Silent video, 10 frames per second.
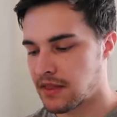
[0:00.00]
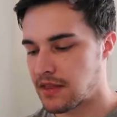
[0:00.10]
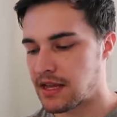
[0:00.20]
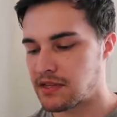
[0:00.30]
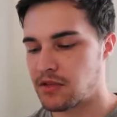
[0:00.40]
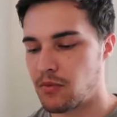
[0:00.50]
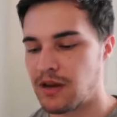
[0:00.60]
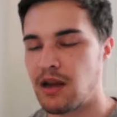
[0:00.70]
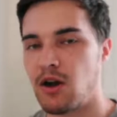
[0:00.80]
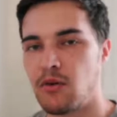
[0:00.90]
That's the one
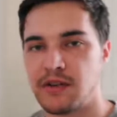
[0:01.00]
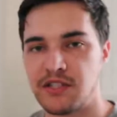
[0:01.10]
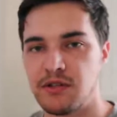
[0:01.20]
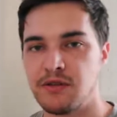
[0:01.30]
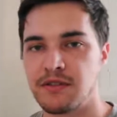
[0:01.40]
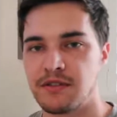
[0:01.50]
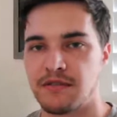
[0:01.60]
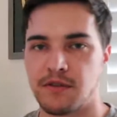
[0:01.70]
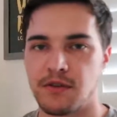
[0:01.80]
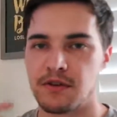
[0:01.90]
I always use
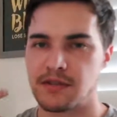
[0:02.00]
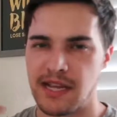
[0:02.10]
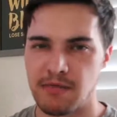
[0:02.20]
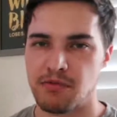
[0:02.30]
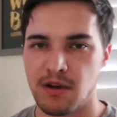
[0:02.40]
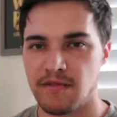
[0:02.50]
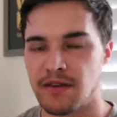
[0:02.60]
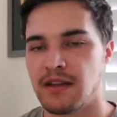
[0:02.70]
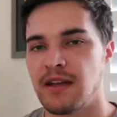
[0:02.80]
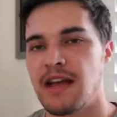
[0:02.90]
for take
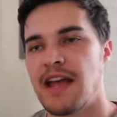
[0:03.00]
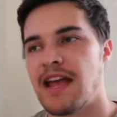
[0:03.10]
profit.